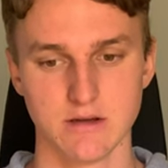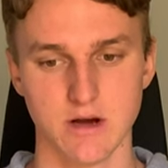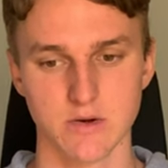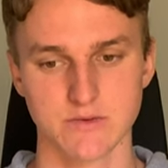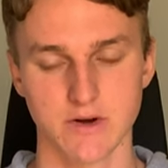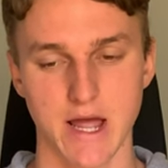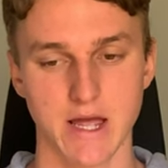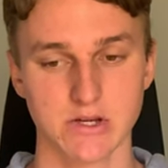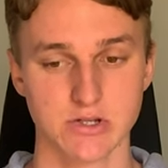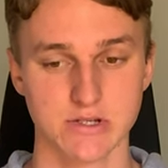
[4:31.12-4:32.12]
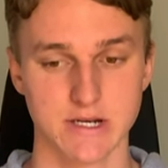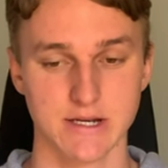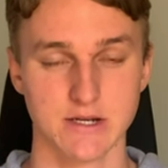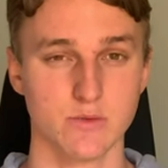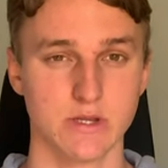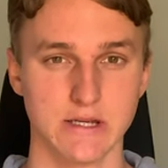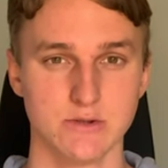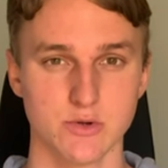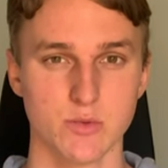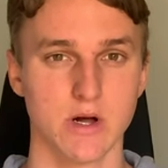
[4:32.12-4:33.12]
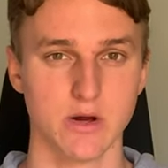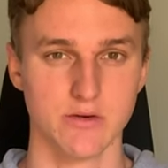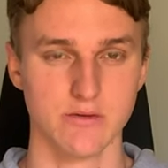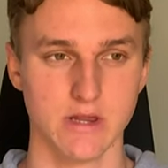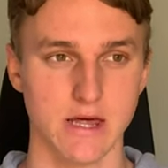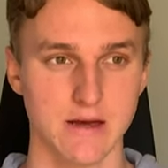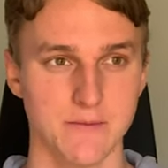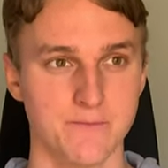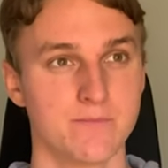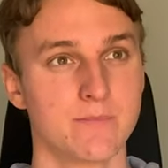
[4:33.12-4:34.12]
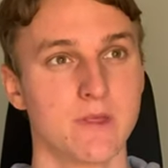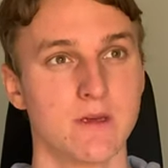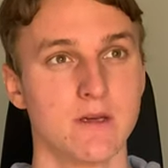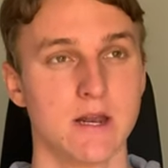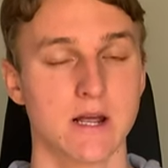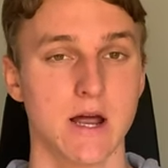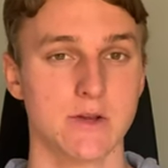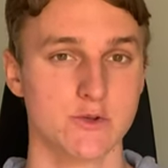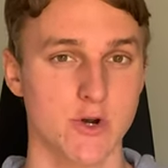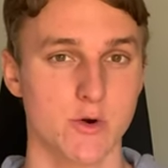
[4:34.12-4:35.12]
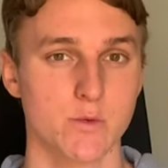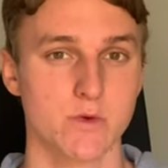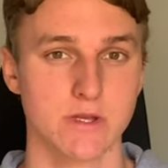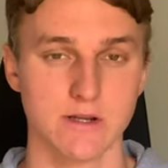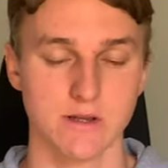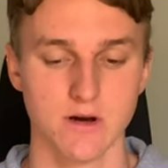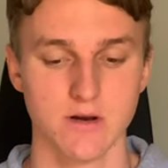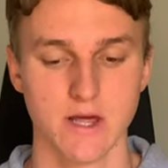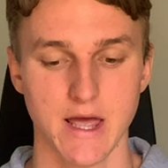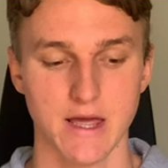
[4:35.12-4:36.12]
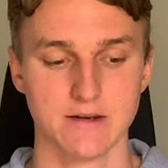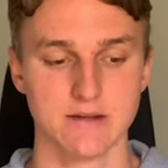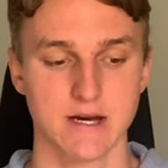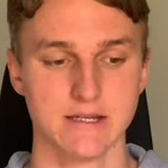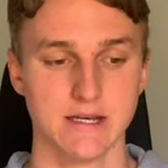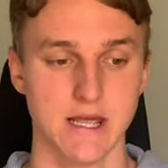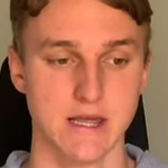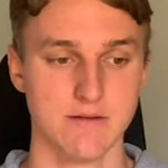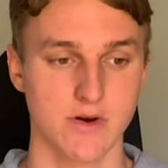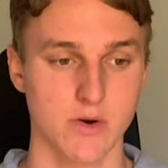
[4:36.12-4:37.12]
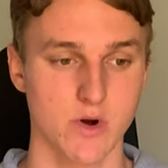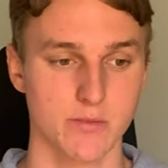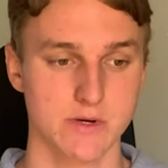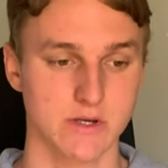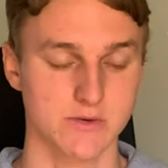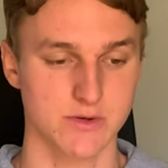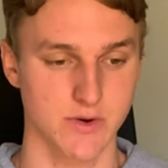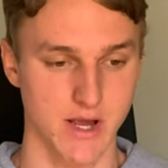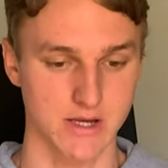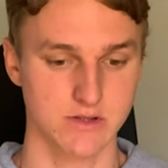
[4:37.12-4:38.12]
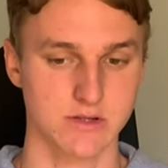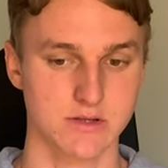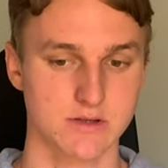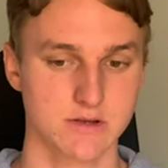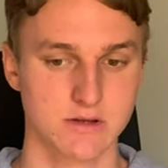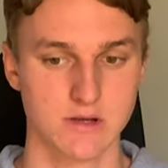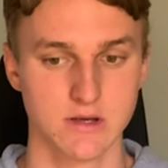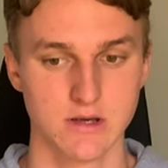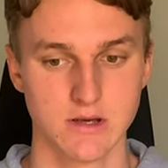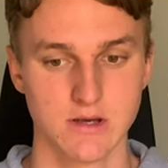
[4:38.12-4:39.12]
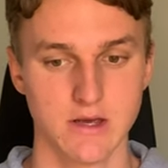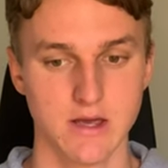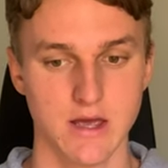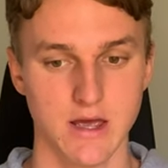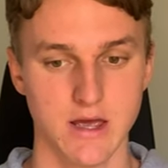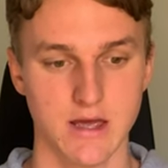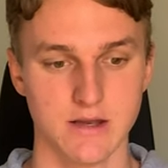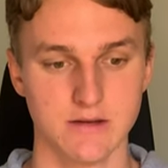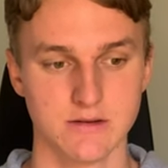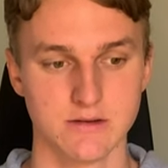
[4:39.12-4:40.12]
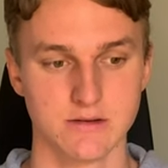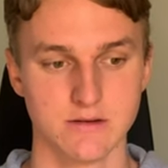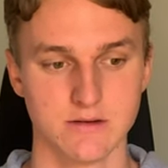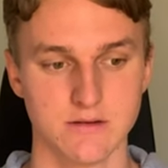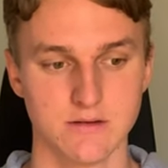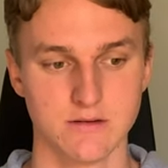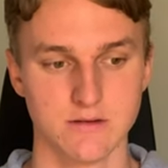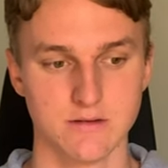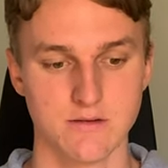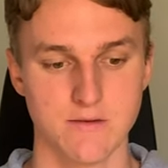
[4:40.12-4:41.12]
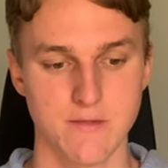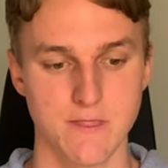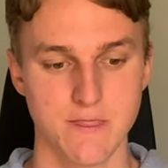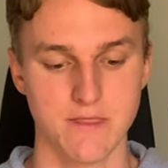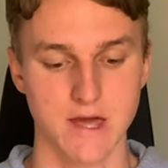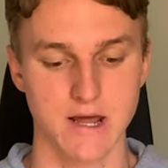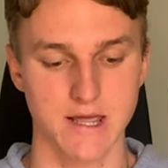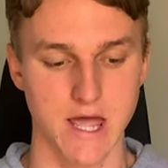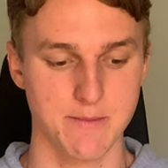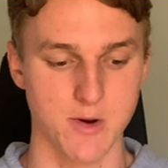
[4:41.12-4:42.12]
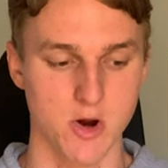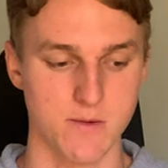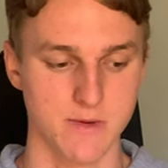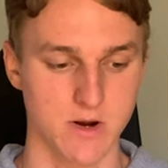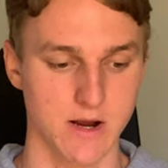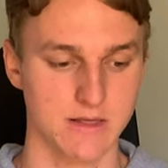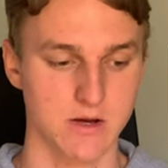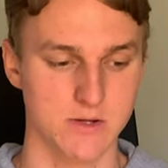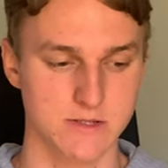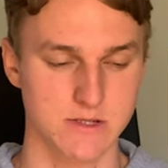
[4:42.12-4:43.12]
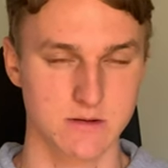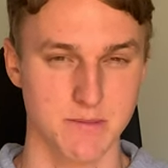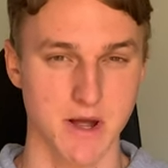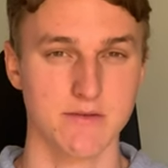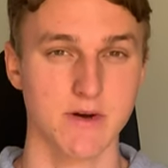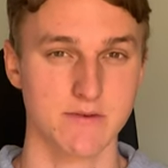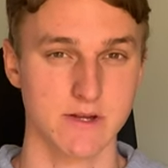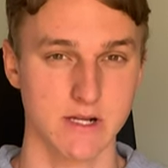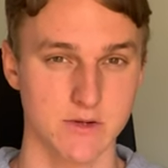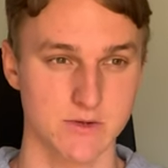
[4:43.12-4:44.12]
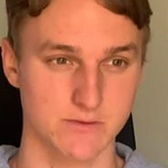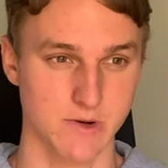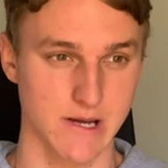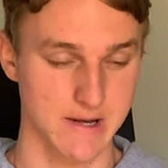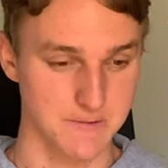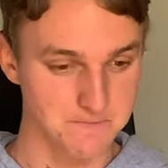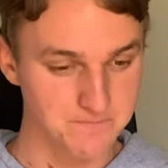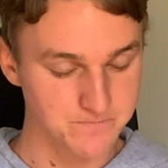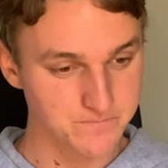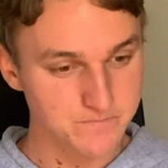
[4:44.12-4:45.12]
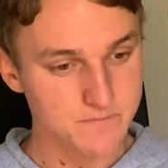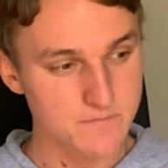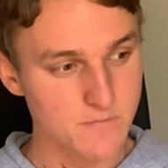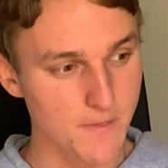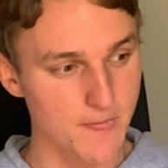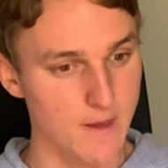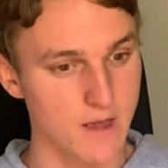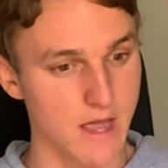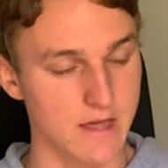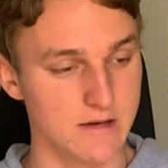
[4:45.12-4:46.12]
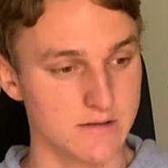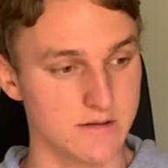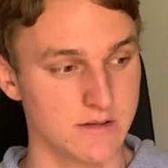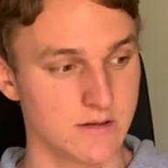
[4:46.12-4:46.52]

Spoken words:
I was very anxious, and I didn't really do well over there. I kind of struggled with it a lot, and I didn't eat very well because I was so anxious. And then I came home, you know, I had lost about 5 kilos of weight, and